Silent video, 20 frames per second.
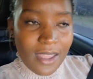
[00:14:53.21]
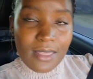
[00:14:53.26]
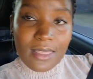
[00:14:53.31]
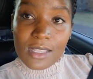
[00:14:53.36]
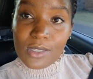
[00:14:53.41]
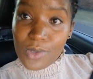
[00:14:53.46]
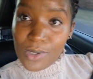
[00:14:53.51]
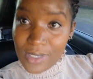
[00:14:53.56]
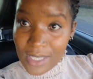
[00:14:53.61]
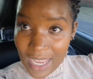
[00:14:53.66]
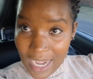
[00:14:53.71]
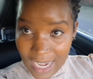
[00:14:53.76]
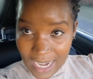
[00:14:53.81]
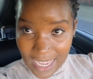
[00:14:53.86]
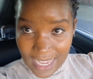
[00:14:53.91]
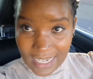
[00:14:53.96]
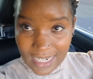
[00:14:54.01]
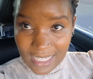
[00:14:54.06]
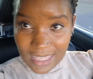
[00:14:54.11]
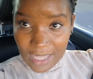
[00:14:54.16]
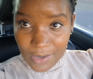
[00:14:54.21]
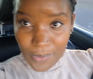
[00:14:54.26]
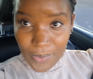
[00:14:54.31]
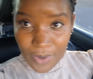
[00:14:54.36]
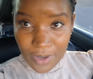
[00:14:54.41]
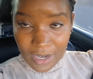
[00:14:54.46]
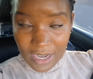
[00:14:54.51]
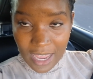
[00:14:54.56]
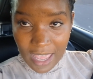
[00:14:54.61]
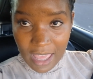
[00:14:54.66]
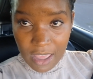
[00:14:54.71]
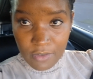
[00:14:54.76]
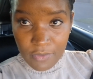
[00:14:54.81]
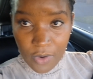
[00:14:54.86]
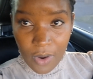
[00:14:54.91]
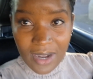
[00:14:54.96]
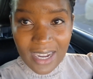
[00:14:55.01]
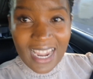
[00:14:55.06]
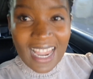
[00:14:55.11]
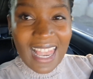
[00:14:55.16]
There's also a lady that we're going to have
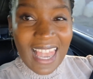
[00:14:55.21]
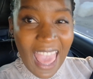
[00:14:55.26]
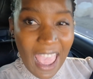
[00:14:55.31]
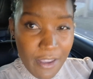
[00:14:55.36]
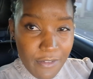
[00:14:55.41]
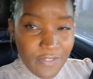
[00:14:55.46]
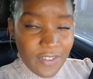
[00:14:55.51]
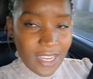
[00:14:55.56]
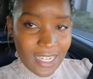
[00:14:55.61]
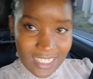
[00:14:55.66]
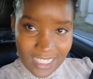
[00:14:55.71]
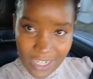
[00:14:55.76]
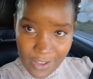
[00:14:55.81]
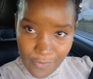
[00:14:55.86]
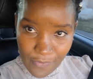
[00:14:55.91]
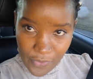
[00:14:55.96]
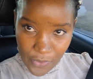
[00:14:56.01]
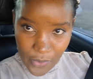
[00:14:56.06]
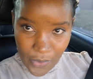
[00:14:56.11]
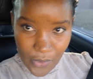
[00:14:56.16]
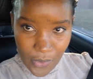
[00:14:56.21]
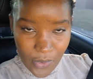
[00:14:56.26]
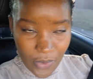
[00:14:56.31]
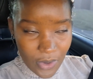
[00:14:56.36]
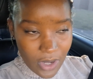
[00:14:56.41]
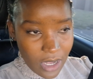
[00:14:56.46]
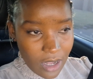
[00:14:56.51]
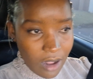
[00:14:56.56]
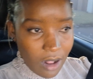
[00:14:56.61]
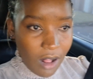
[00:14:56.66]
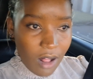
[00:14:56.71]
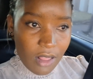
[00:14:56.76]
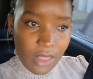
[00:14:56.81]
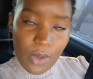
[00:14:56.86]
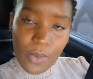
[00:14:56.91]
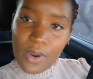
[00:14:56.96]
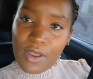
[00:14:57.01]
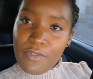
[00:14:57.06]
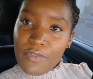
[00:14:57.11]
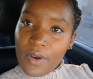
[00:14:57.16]
on a live interview all
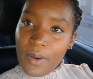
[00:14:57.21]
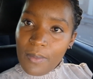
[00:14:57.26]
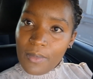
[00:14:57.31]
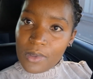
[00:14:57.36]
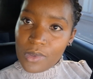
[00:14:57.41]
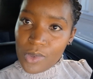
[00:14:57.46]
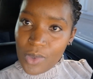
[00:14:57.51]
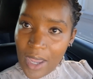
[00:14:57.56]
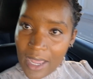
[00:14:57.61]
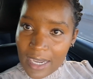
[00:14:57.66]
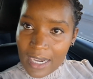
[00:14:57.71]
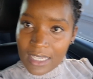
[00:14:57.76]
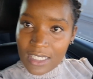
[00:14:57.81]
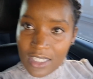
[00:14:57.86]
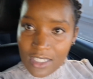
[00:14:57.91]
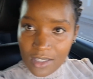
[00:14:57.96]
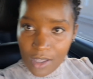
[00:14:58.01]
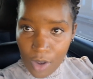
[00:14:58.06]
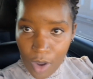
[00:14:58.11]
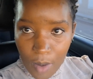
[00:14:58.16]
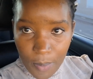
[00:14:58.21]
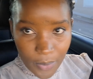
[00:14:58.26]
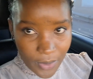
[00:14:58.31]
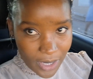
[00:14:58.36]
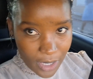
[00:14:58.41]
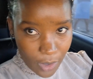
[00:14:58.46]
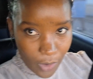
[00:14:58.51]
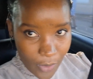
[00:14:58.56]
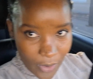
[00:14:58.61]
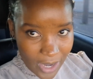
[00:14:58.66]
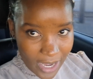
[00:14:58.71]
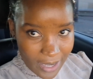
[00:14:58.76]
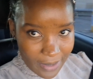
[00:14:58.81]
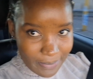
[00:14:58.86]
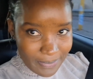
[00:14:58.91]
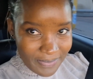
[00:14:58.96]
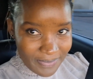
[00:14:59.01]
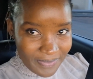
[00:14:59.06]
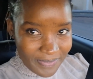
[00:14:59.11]
the way from Botswana. She's a corporate lawyer.